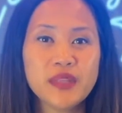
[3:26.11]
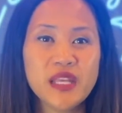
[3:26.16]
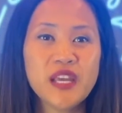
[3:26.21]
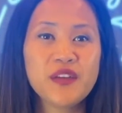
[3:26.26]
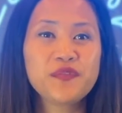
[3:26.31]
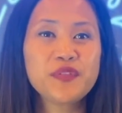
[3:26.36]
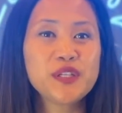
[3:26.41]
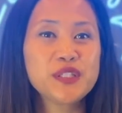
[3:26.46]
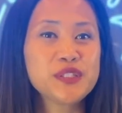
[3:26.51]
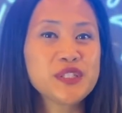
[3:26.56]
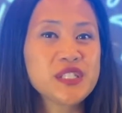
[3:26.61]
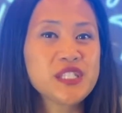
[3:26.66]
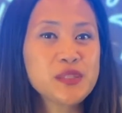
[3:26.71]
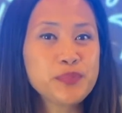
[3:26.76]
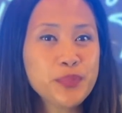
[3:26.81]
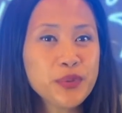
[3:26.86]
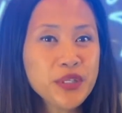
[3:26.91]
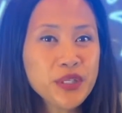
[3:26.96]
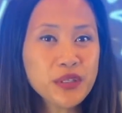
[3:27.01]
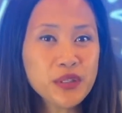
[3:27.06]
if there's a
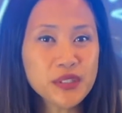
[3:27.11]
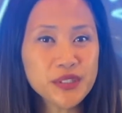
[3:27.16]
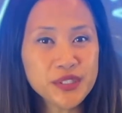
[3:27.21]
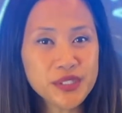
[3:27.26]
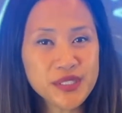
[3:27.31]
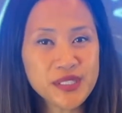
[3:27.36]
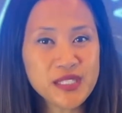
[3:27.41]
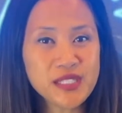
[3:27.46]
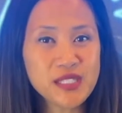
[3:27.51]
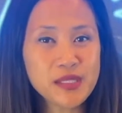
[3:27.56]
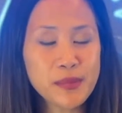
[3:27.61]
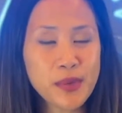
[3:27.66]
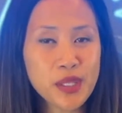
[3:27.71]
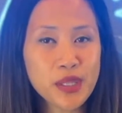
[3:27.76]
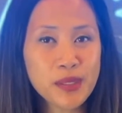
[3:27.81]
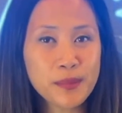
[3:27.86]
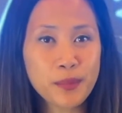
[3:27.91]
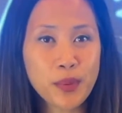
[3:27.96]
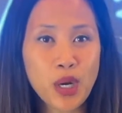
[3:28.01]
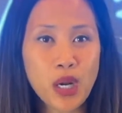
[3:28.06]
sprinkler system
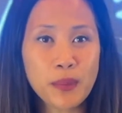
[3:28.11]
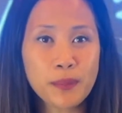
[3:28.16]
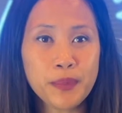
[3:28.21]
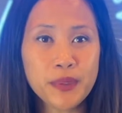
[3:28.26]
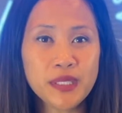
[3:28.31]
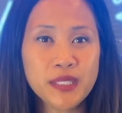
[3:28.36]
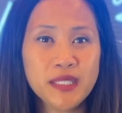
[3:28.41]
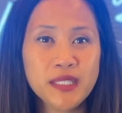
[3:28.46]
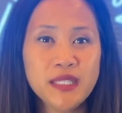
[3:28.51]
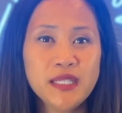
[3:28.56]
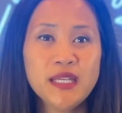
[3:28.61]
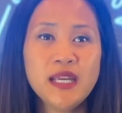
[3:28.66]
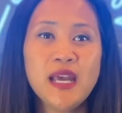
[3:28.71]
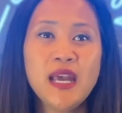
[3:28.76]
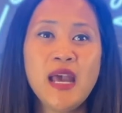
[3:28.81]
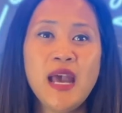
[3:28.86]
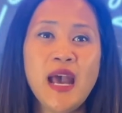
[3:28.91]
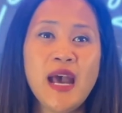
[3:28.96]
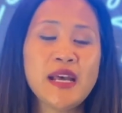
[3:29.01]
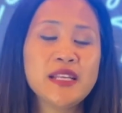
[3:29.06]
on the property,
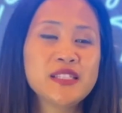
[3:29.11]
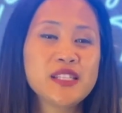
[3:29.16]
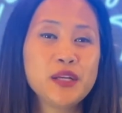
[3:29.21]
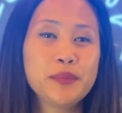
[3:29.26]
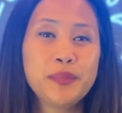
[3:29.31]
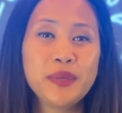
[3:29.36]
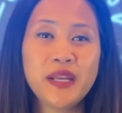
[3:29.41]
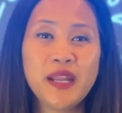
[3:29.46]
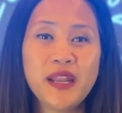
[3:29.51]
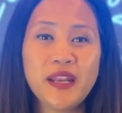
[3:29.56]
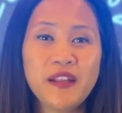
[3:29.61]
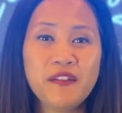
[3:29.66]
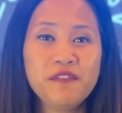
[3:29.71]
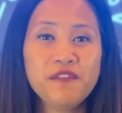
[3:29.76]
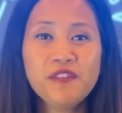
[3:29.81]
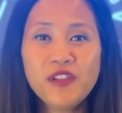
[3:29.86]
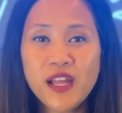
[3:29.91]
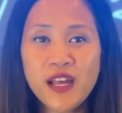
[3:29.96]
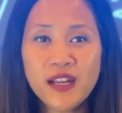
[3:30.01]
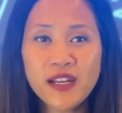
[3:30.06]
has there been any
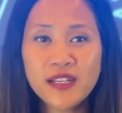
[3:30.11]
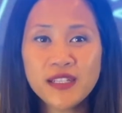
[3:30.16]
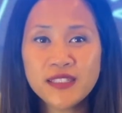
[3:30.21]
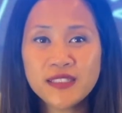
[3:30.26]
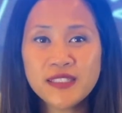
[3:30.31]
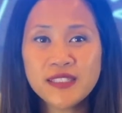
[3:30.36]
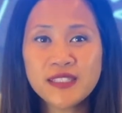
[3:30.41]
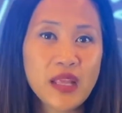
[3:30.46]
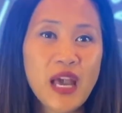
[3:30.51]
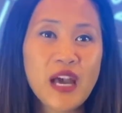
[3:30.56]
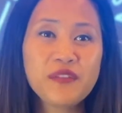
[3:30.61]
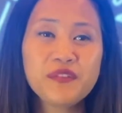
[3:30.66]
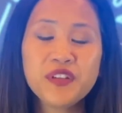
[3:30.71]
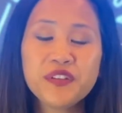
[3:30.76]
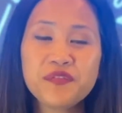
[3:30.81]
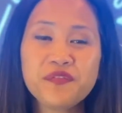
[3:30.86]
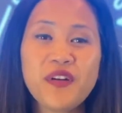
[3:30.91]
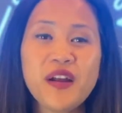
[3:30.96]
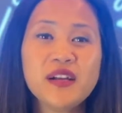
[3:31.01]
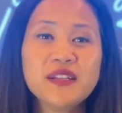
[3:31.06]
floods, have you
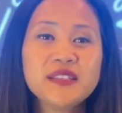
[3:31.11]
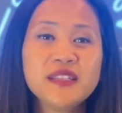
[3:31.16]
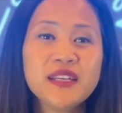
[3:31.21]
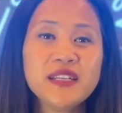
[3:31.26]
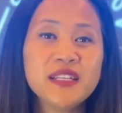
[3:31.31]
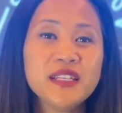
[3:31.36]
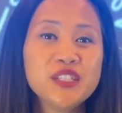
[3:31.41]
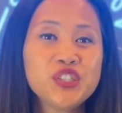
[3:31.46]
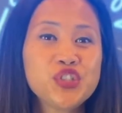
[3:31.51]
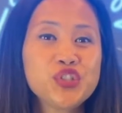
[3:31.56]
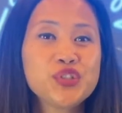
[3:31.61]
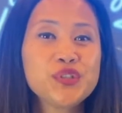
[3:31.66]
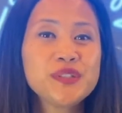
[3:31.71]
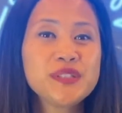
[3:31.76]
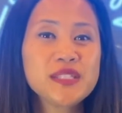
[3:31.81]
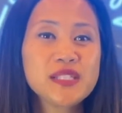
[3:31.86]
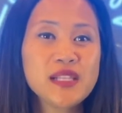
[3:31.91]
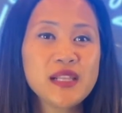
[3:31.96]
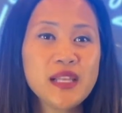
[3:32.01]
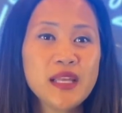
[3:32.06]
filed an
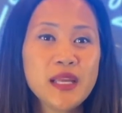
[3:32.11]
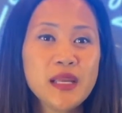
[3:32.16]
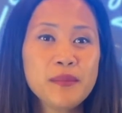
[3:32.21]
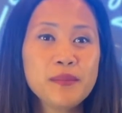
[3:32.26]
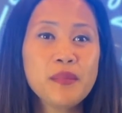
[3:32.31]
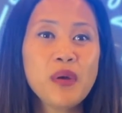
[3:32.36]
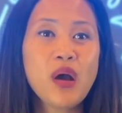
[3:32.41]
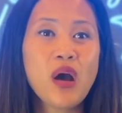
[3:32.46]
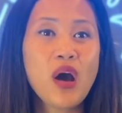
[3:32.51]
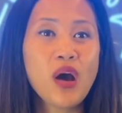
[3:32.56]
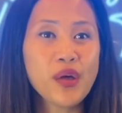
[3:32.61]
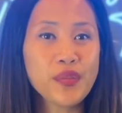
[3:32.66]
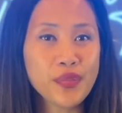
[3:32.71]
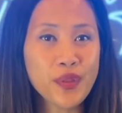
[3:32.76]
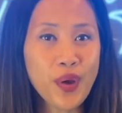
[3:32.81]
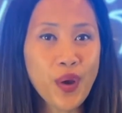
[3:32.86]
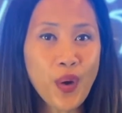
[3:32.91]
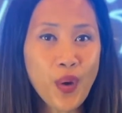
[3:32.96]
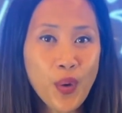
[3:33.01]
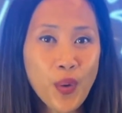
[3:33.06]
insurance claim on
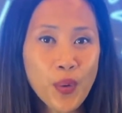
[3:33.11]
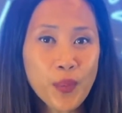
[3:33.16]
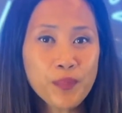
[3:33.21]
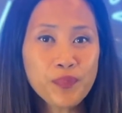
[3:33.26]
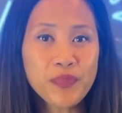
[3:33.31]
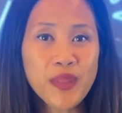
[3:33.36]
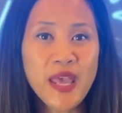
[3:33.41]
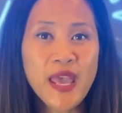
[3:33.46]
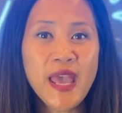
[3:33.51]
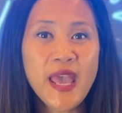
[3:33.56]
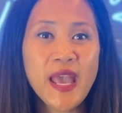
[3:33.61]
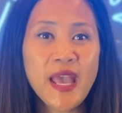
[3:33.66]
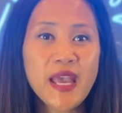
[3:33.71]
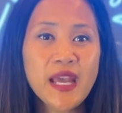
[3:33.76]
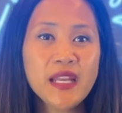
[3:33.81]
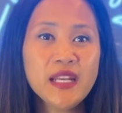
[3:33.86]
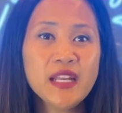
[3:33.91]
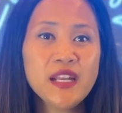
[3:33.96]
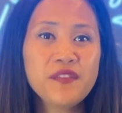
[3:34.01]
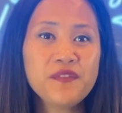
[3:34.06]
the home,
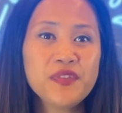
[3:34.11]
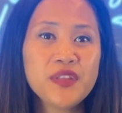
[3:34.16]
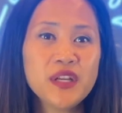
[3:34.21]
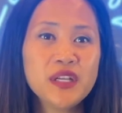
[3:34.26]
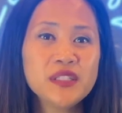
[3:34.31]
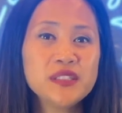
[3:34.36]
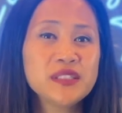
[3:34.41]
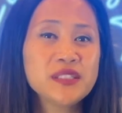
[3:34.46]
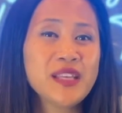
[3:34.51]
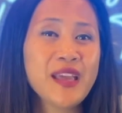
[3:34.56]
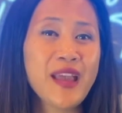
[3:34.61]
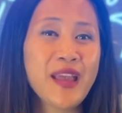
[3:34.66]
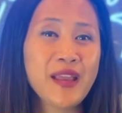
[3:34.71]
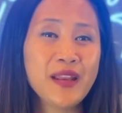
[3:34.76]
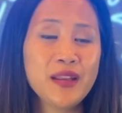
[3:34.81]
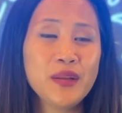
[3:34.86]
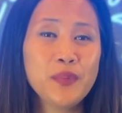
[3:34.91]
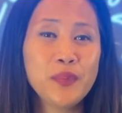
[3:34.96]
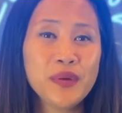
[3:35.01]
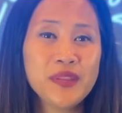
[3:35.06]
and if there's
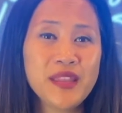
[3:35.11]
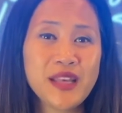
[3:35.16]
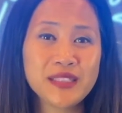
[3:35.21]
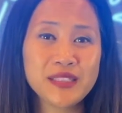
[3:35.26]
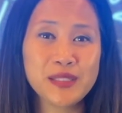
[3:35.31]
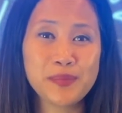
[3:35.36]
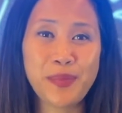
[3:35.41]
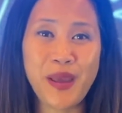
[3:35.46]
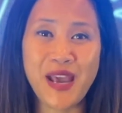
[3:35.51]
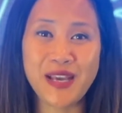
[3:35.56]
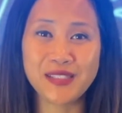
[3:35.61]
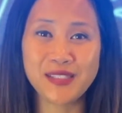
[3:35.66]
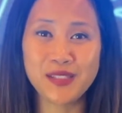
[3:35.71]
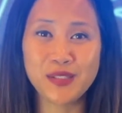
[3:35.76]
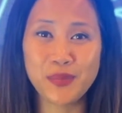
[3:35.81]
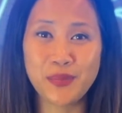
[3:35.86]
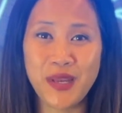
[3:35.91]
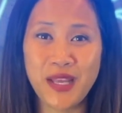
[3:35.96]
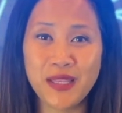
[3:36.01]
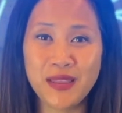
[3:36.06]
anyone that's passed
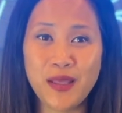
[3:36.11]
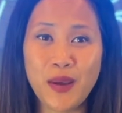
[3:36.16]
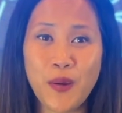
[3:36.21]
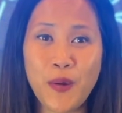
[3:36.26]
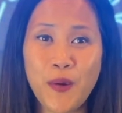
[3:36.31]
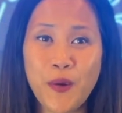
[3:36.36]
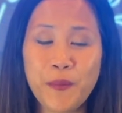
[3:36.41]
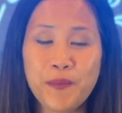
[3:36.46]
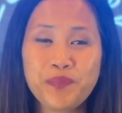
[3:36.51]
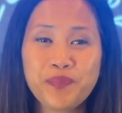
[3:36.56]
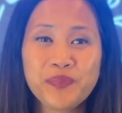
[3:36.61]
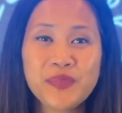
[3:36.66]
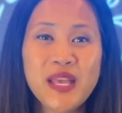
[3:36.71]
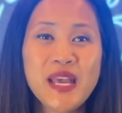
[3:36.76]
away in the home.